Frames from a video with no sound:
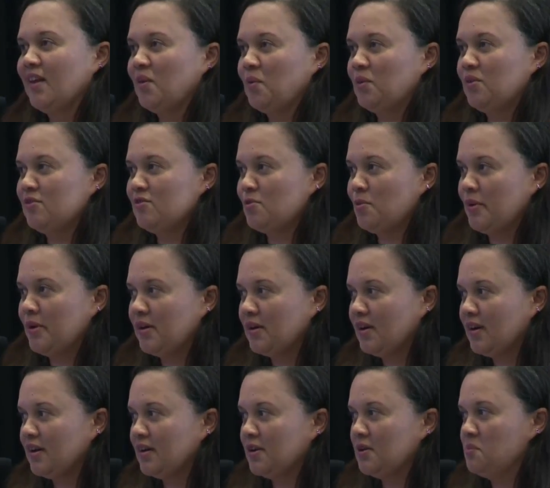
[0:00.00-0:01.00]
which is where
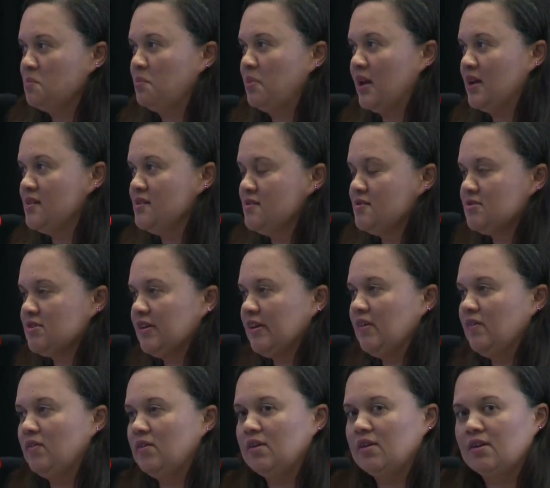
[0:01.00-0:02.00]
I am based
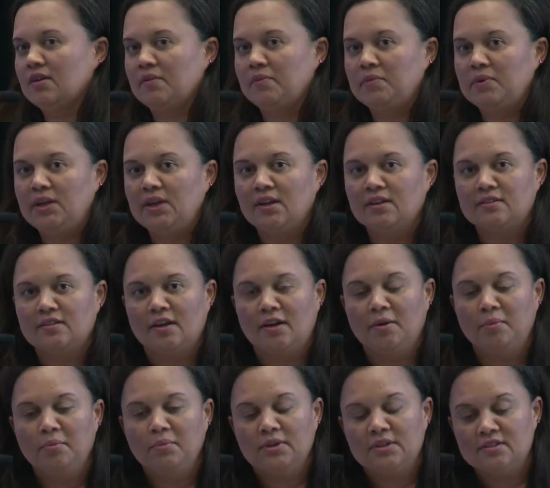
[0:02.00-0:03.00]
in NYNAS
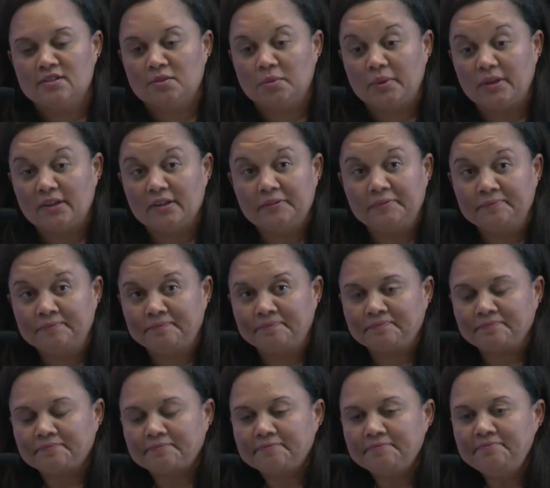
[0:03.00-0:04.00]
in Sweden,
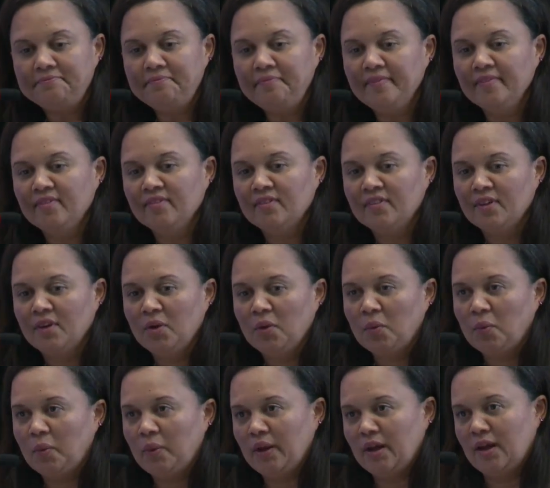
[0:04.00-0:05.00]

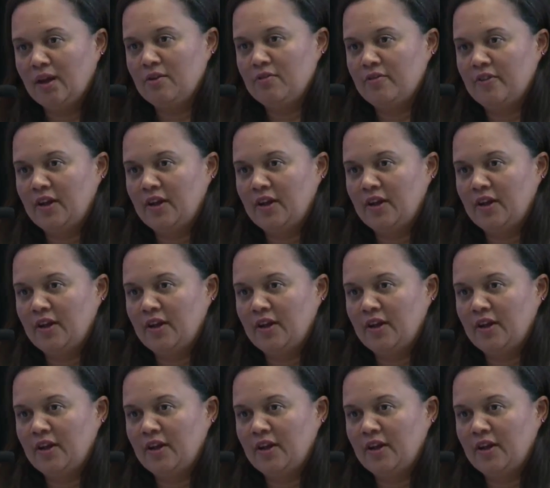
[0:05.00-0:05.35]
we have